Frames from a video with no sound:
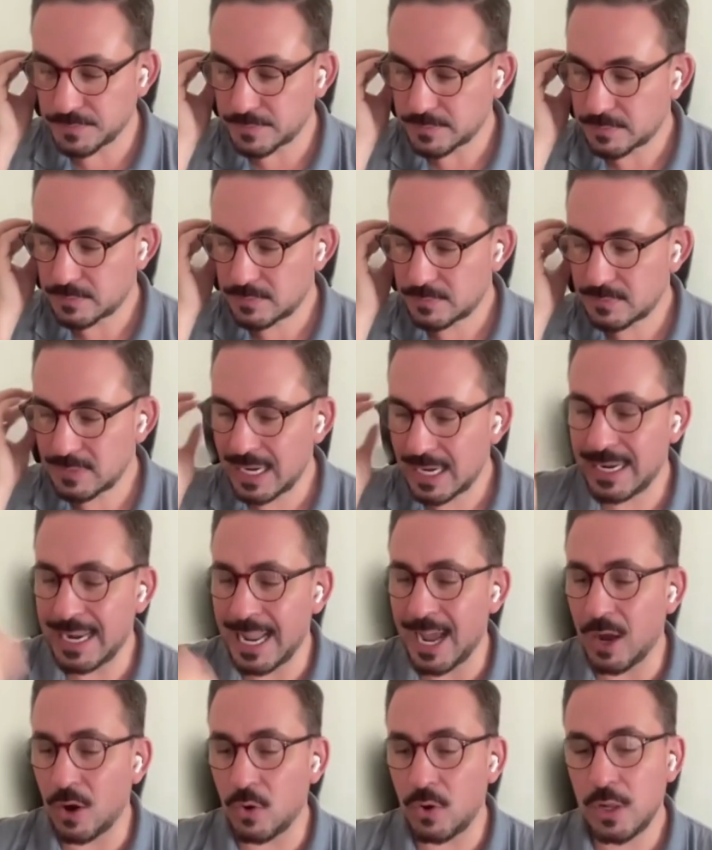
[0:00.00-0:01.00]
model.
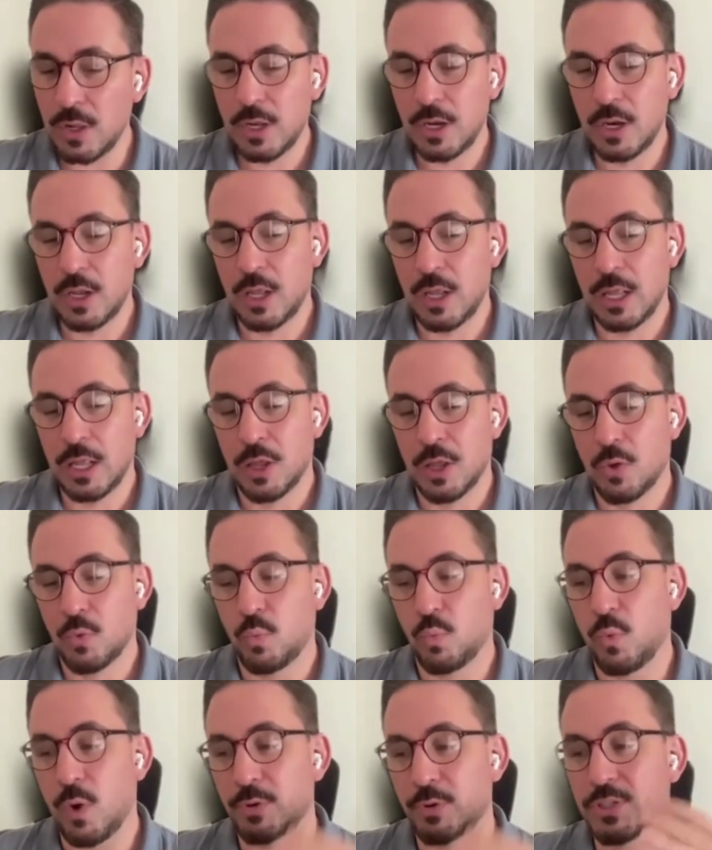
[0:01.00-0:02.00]
Now,
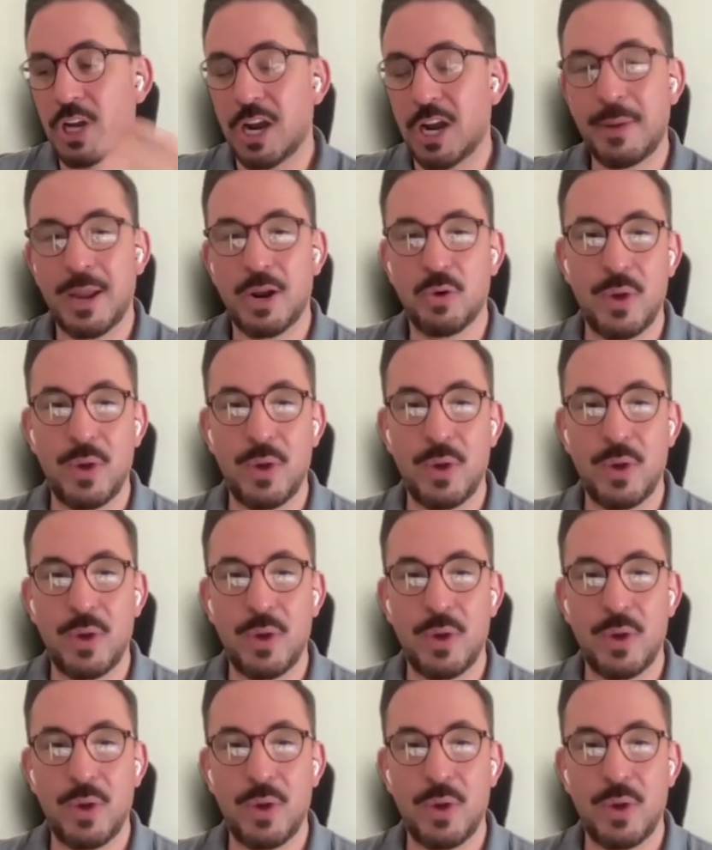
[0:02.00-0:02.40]
what